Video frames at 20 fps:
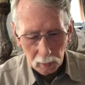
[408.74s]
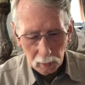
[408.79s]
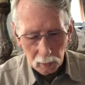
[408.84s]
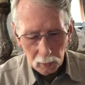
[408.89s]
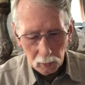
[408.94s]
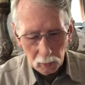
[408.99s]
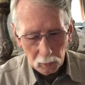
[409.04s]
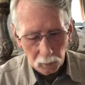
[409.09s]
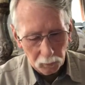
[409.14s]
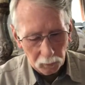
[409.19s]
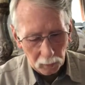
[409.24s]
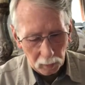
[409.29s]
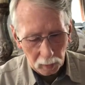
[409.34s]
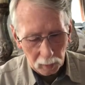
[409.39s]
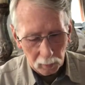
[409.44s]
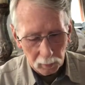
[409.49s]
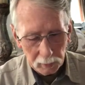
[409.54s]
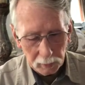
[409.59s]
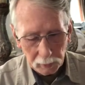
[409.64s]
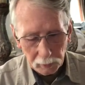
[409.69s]
who
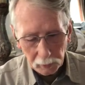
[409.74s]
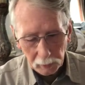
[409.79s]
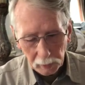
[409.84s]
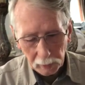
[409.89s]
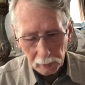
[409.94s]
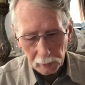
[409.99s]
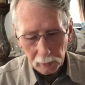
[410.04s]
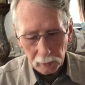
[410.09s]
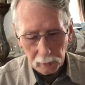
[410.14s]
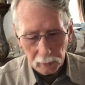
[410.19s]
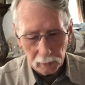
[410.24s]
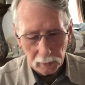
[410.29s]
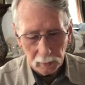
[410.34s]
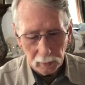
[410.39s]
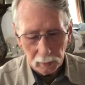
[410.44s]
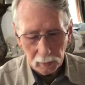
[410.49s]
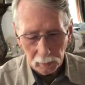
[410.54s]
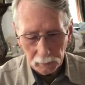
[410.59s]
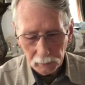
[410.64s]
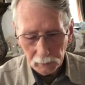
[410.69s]
fall into
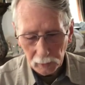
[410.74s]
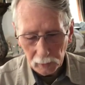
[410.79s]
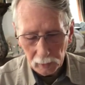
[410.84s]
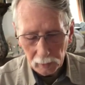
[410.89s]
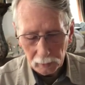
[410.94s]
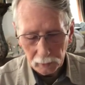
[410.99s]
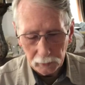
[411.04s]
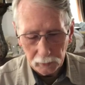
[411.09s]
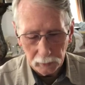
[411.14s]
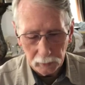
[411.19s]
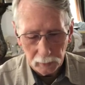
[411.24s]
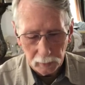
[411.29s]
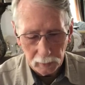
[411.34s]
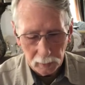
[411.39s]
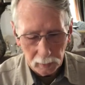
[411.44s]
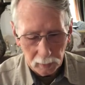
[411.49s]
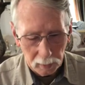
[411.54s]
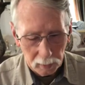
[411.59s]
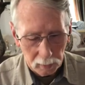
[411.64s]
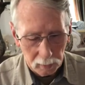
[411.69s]
error of
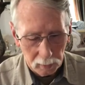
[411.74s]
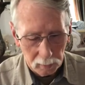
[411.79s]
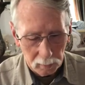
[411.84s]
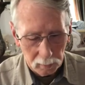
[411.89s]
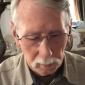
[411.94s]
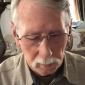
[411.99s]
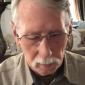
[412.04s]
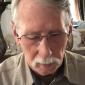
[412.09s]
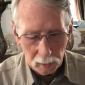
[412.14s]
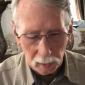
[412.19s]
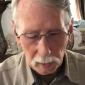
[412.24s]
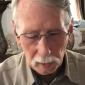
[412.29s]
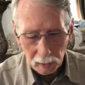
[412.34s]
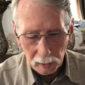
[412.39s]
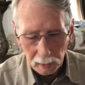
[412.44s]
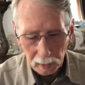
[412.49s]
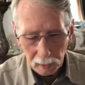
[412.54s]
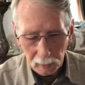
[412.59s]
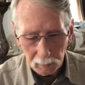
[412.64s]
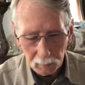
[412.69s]
doctrine
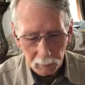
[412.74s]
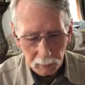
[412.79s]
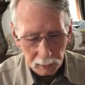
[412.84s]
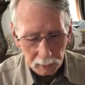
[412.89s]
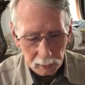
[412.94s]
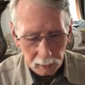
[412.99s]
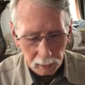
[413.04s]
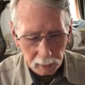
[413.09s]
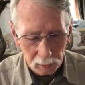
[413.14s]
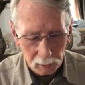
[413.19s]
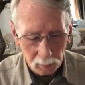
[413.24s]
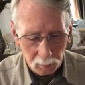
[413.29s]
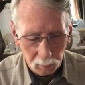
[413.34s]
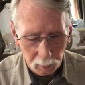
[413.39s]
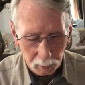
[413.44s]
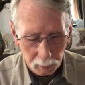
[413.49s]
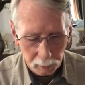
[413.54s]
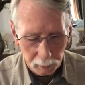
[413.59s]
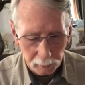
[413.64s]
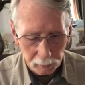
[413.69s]
and begin
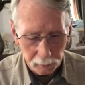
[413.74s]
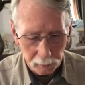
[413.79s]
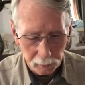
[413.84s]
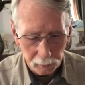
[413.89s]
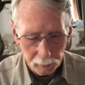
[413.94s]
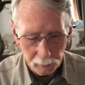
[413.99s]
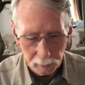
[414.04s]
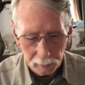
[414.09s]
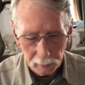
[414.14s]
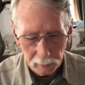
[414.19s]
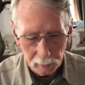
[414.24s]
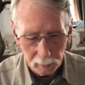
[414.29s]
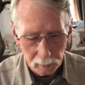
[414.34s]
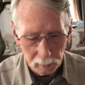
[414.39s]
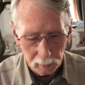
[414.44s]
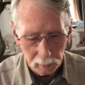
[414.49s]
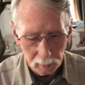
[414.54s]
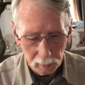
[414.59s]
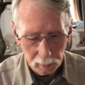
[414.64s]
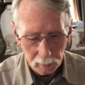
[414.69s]
pressuring
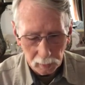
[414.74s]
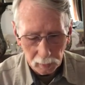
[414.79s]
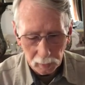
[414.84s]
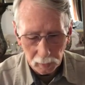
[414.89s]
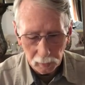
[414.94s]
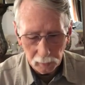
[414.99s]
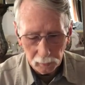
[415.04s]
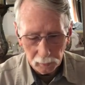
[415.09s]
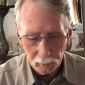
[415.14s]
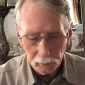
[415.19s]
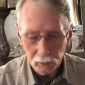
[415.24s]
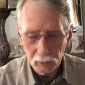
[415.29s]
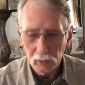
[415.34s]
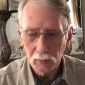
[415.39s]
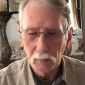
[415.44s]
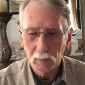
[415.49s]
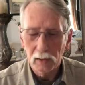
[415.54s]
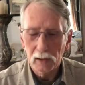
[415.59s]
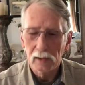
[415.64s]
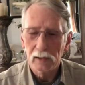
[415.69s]
others to
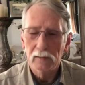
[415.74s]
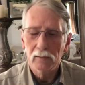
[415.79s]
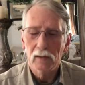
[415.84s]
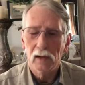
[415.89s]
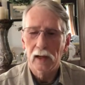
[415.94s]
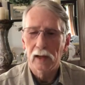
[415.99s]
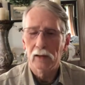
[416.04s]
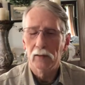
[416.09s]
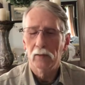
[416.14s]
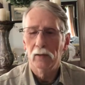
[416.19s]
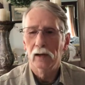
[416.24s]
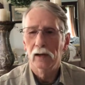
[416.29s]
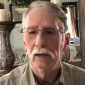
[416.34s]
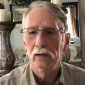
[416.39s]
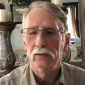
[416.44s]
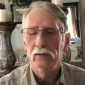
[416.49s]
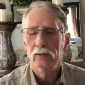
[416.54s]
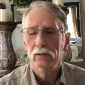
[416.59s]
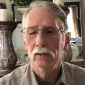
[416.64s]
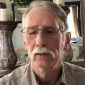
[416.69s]
believe
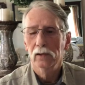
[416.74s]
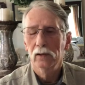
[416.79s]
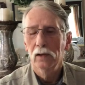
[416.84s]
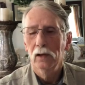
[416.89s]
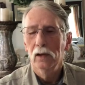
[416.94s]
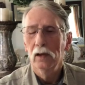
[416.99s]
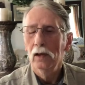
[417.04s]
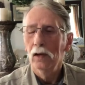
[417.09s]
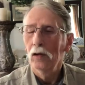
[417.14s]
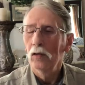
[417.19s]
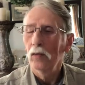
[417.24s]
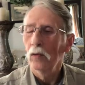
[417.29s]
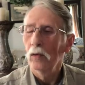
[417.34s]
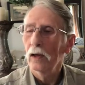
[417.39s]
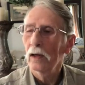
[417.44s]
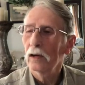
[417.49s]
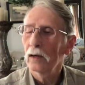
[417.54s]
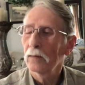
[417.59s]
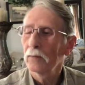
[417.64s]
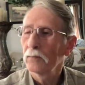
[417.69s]
likewise?
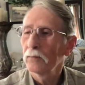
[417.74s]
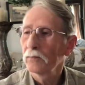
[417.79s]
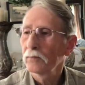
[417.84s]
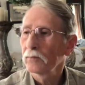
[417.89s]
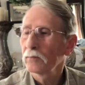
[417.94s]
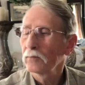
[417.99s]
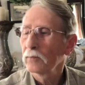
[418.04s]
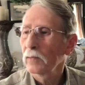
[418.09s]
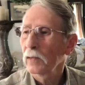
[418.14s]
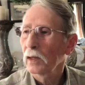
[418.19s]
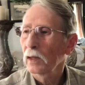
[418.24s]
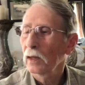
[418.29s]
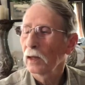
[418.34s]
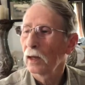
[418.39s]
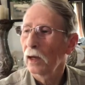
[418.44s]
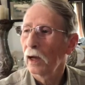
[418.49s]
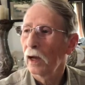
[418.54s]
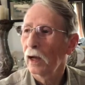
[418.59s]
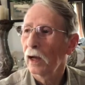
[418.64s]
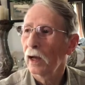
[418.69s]
Well,
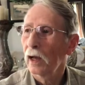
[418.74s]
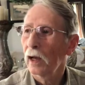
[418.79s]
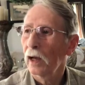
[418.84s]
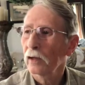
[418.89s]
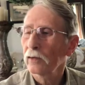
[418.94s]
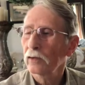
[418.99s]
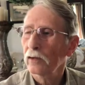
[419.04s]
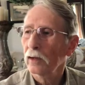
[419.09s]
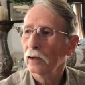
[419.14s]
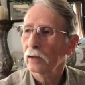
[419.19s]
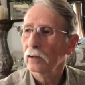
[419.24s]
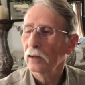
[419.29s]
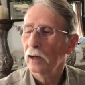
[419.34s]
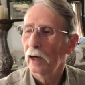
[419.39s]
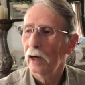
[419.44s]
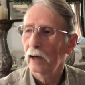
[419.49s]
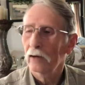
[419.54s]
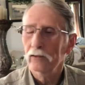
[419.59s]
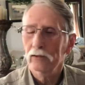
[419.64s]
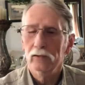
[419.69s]
I think the
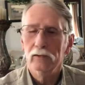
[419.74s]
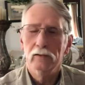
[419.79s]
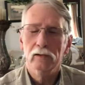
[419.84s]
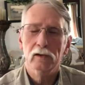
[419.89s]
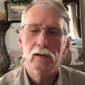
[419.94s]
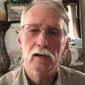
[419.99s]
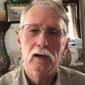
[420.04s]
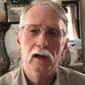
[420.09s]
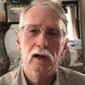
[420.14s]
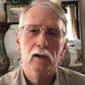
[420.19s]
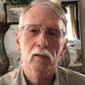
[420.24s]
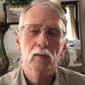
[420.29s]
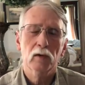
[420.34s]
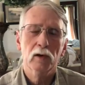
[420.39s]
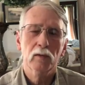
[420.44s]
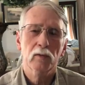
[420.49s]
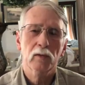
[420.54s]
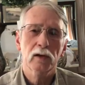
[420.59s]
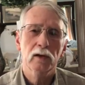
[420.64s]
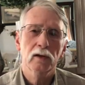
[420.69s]
answer to that we
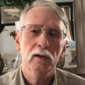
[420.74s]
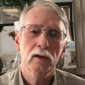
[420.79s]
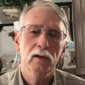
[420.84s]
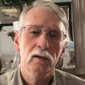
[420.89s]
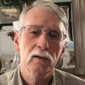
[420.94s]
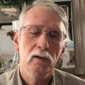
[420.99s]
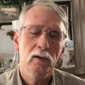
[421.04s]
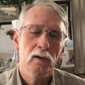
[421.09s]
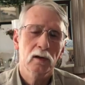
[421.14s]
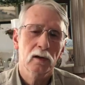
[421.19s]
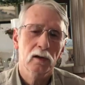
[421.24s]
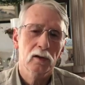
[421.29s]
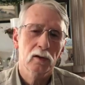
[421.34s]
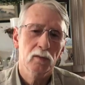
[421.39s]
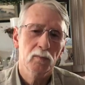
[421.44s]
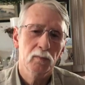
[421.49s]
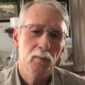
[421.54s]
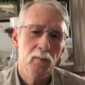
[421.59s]
read in the